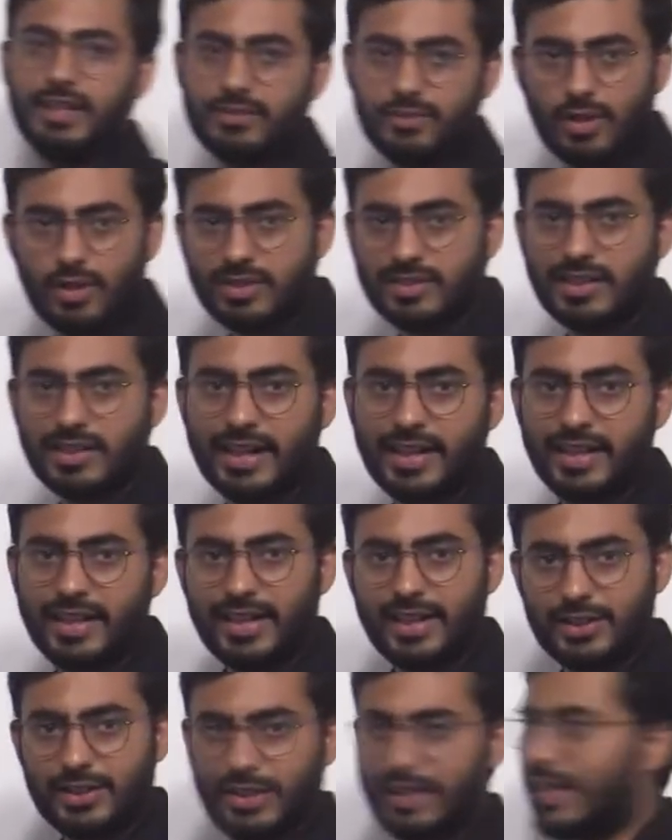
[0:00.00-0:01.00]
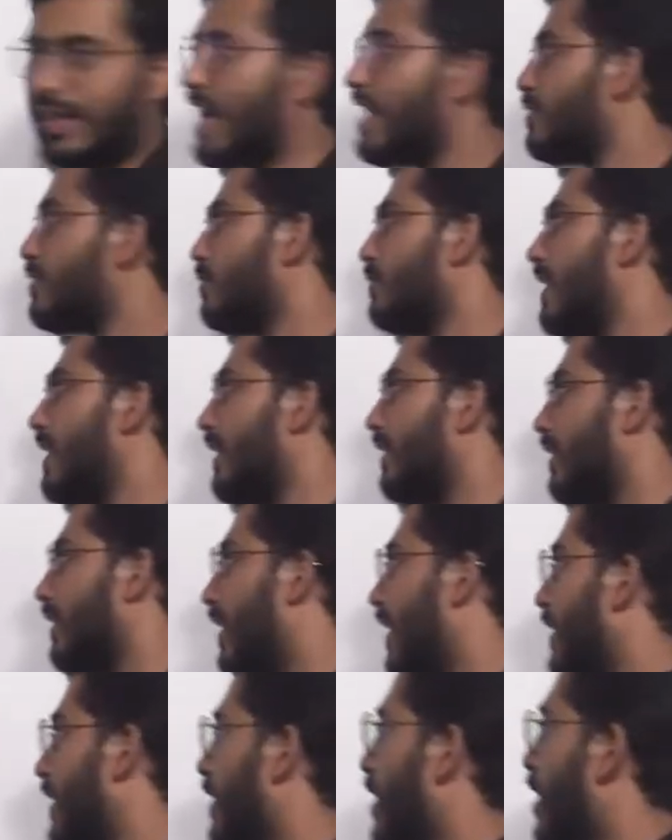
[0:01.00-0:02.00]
is not sliding, it is attached to that, right?